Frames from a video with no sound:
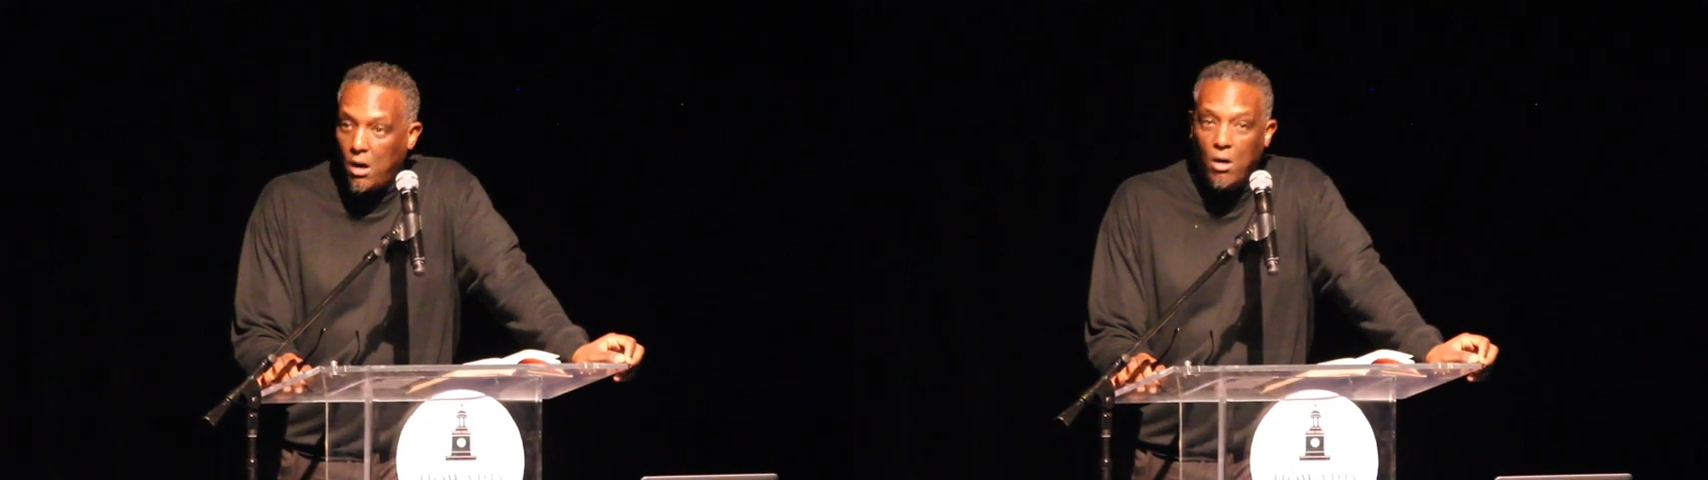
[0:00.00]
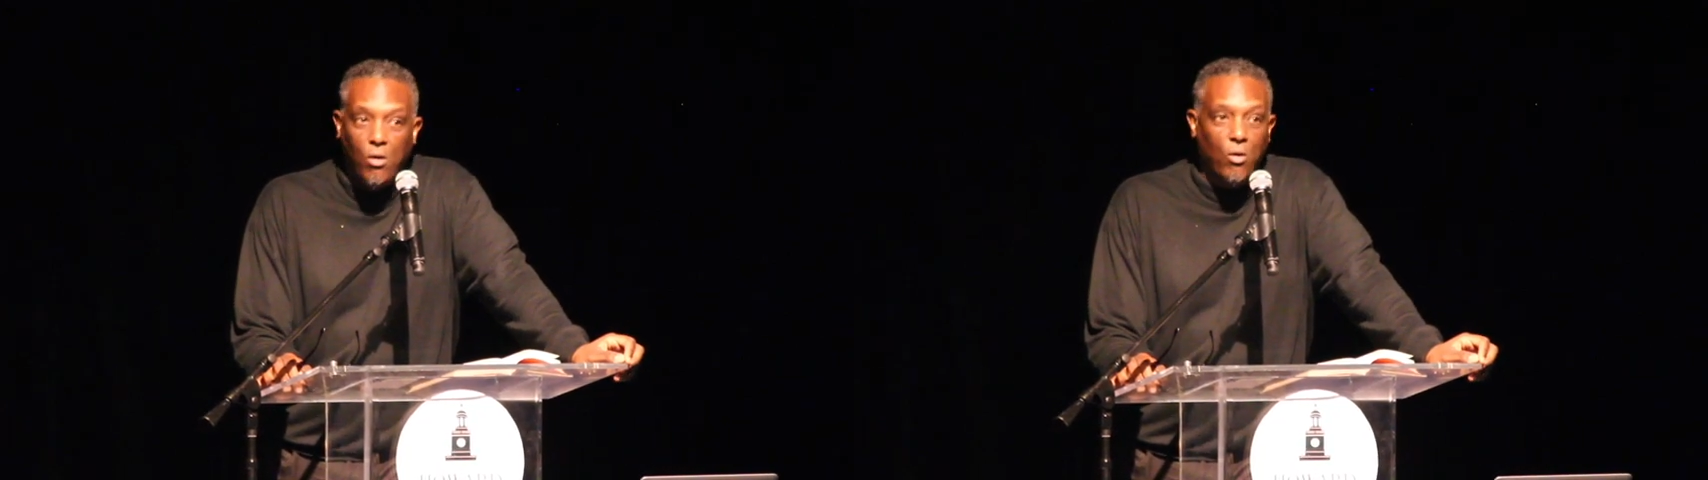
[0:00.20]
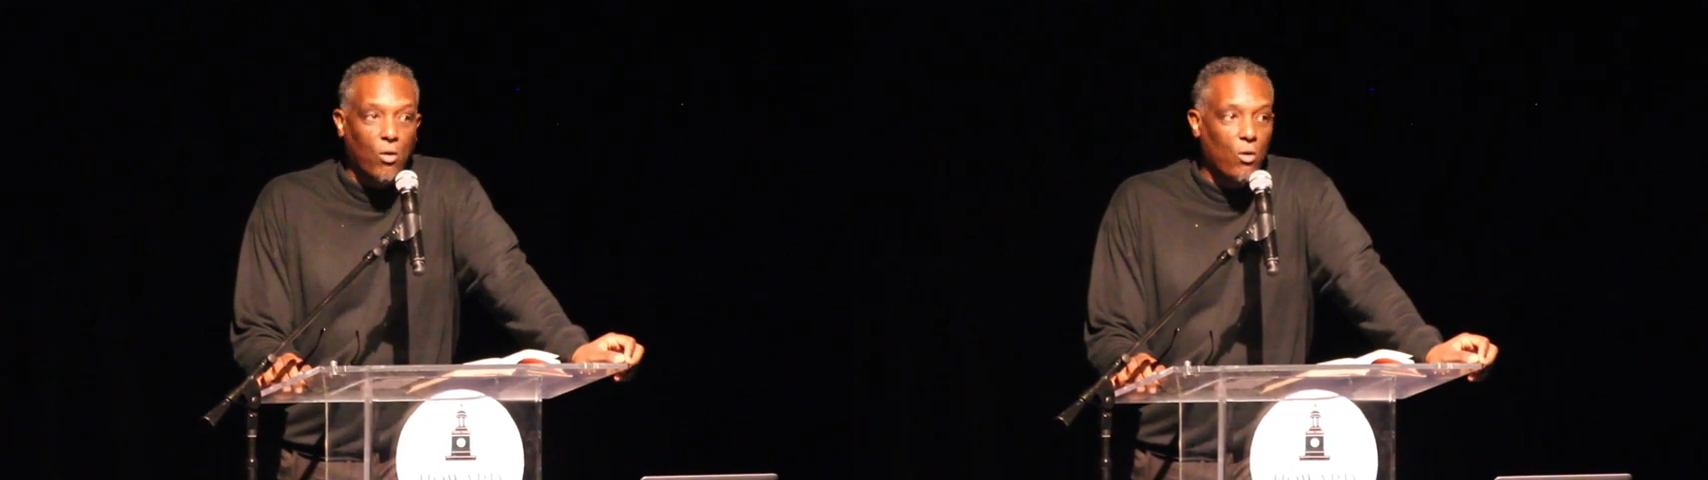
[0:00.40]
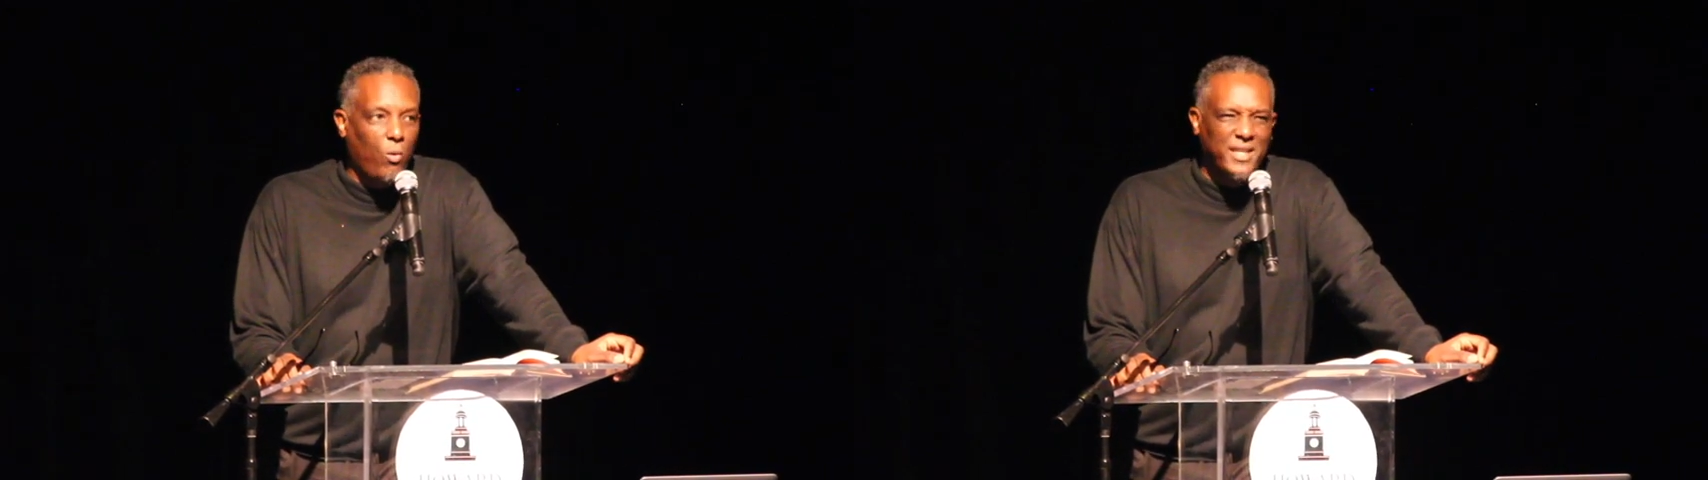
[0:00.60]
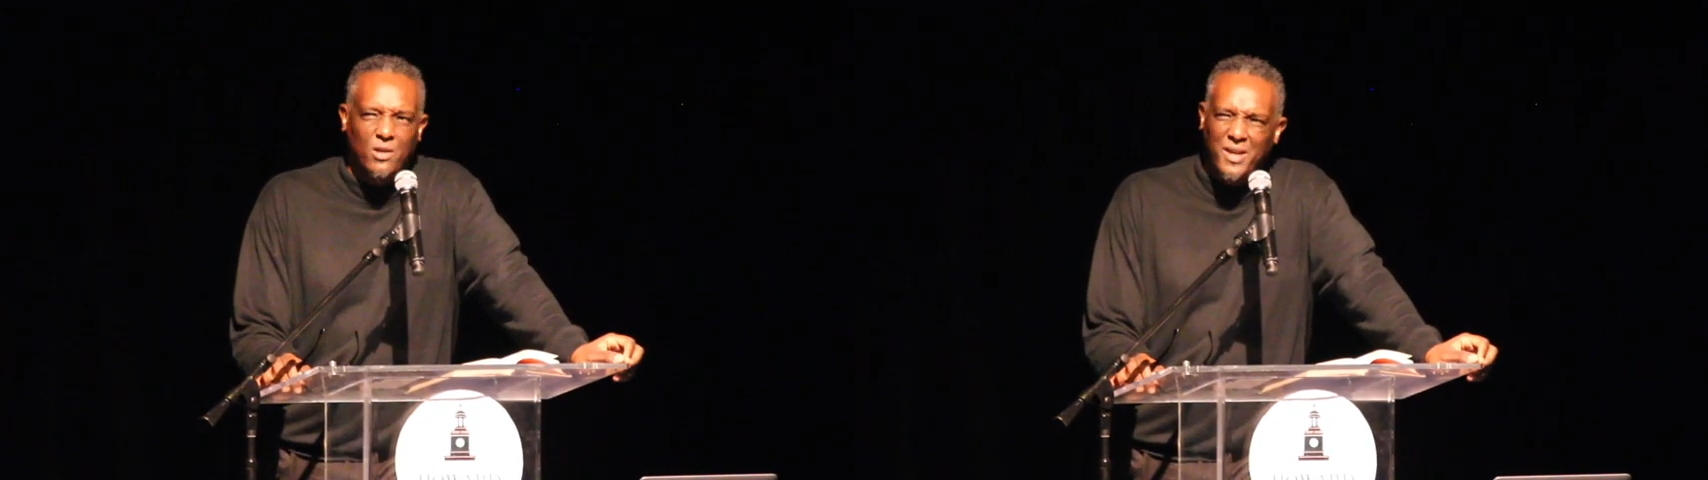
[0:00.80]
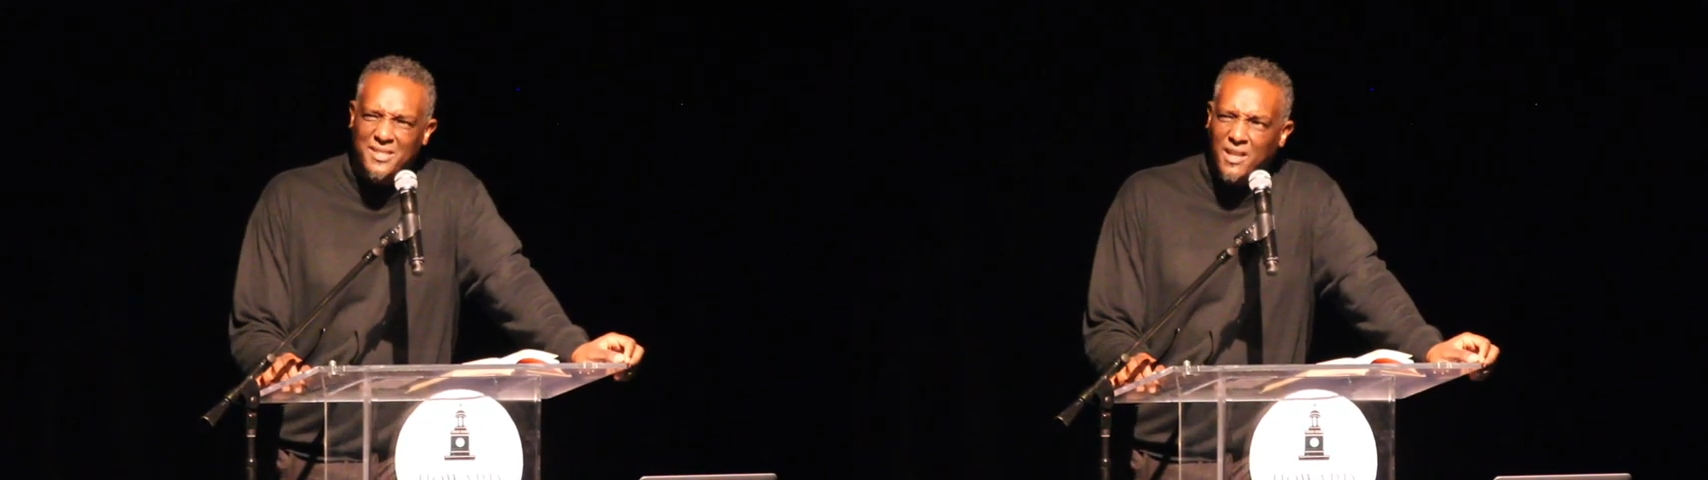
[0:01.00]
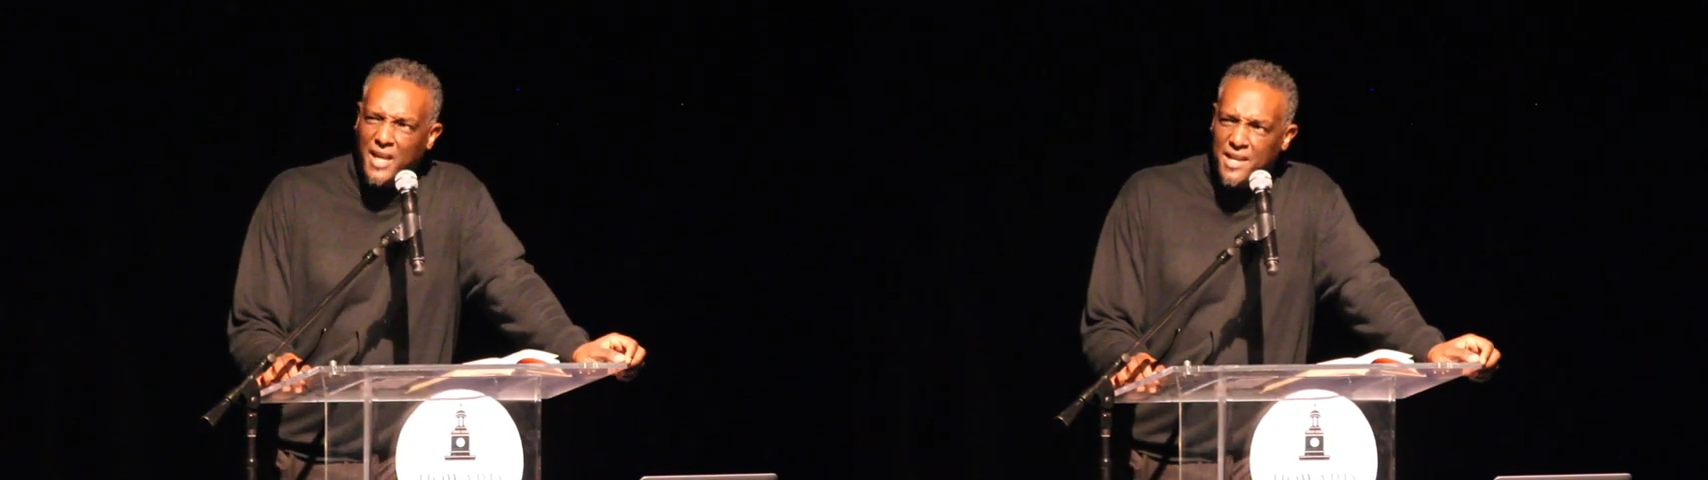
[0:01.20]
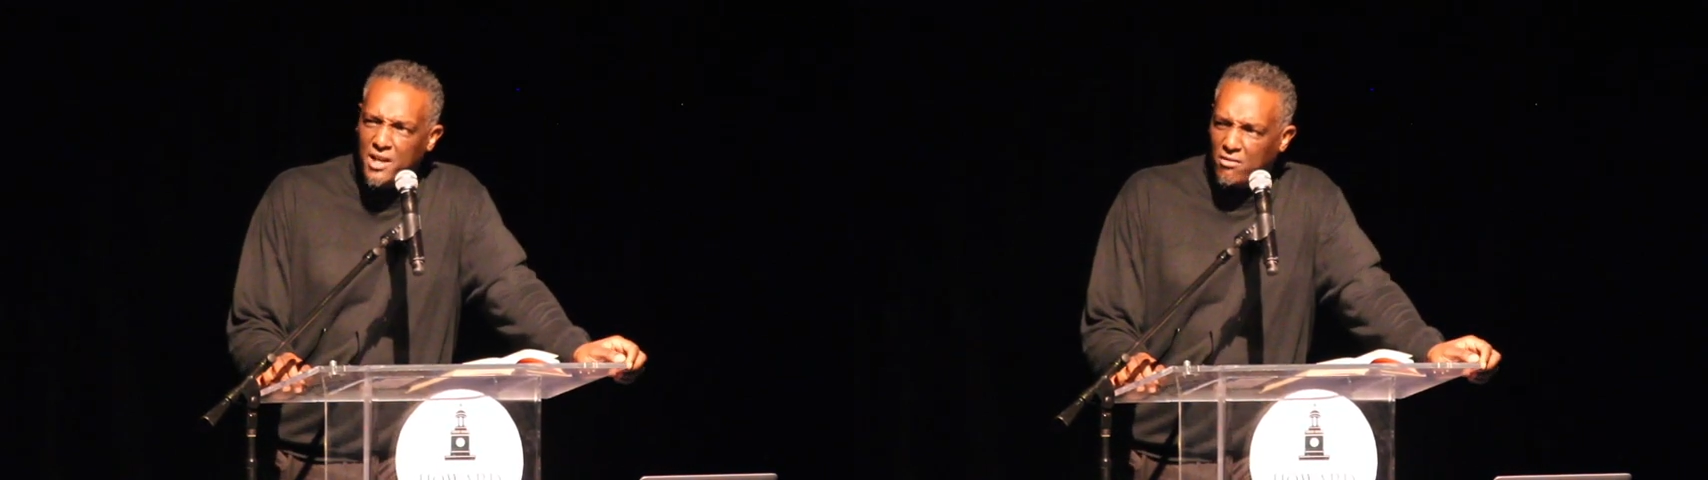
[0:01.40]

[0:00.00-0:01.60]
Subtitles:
Oh, wait, did we sell that